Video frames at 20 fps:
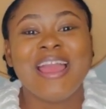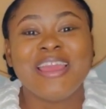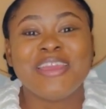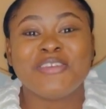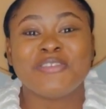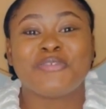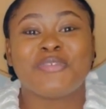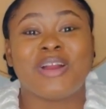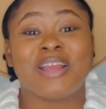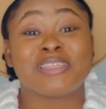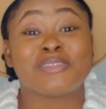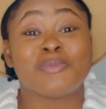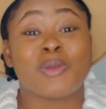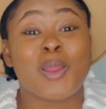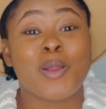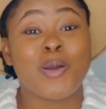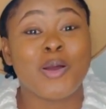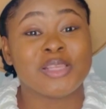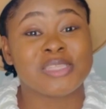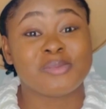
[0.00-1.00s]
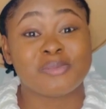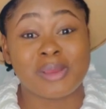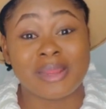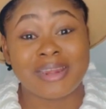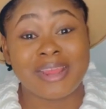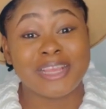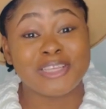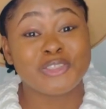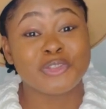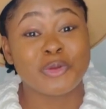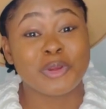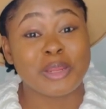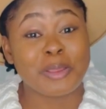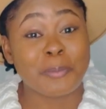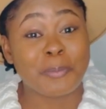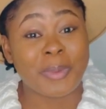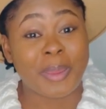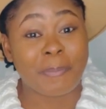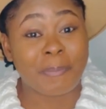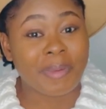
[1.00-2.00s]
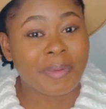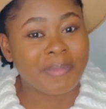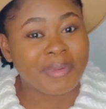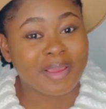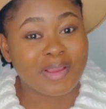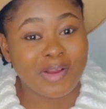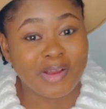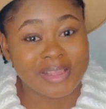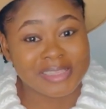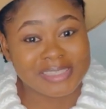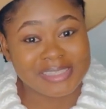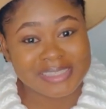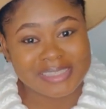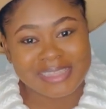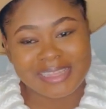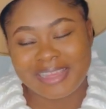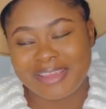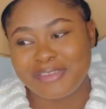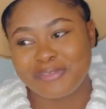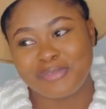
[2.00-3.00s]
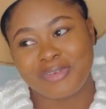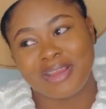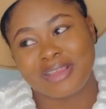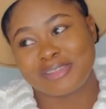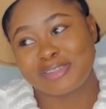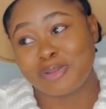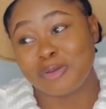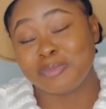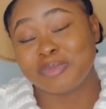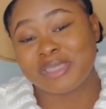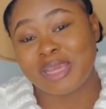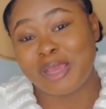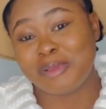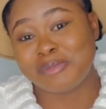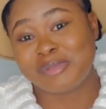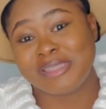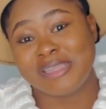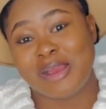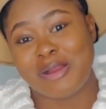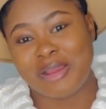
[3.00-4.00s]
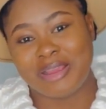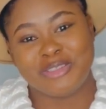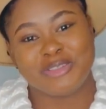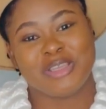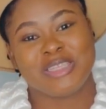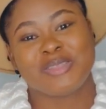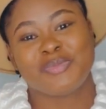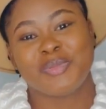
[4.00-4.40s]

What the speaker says: In fact, my husband, I showed him paper, because in fact sometimes now I just